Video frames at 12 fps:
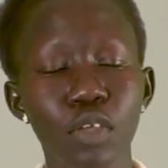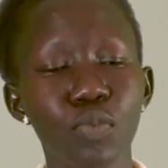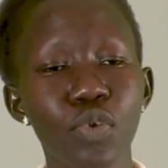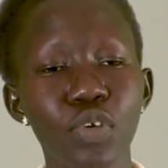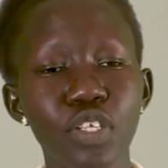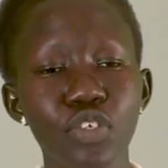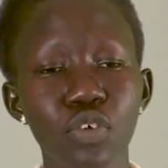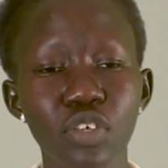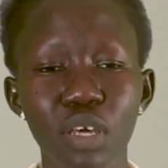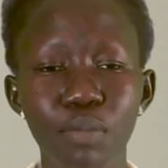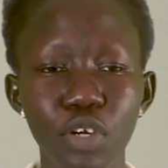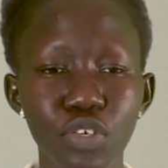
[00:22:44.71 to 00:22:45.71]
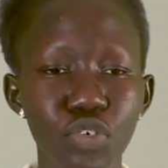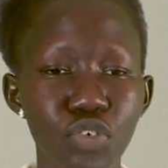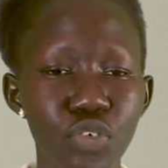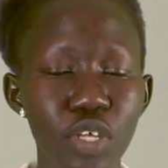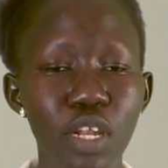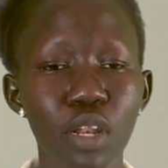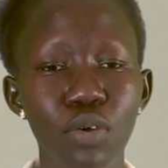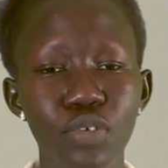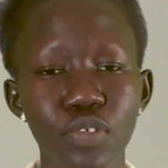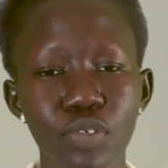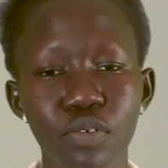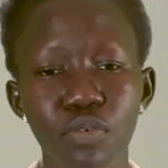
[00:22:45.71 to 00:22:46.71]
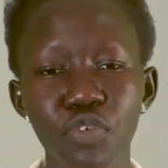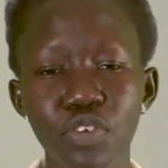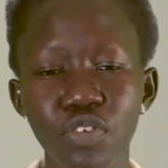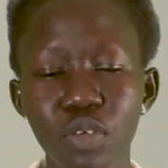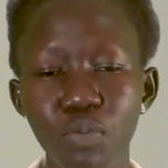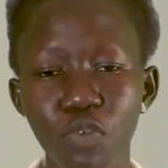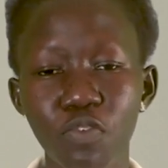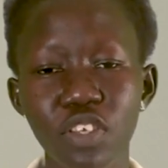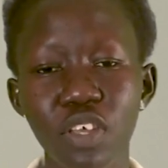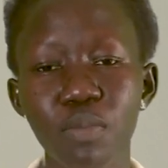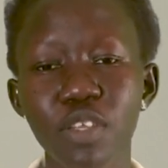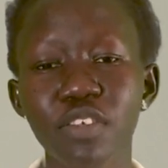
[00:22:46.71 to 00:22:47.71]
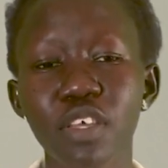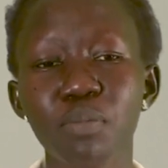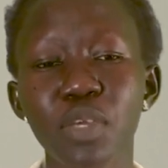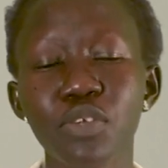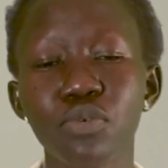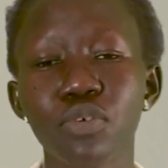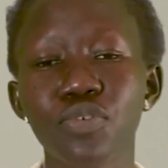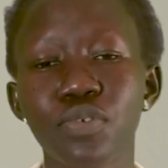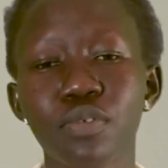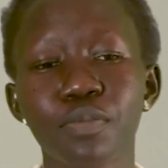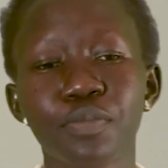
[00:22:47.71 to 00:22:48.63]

We already talked about nutrient loss, for example, vitamins and minerals.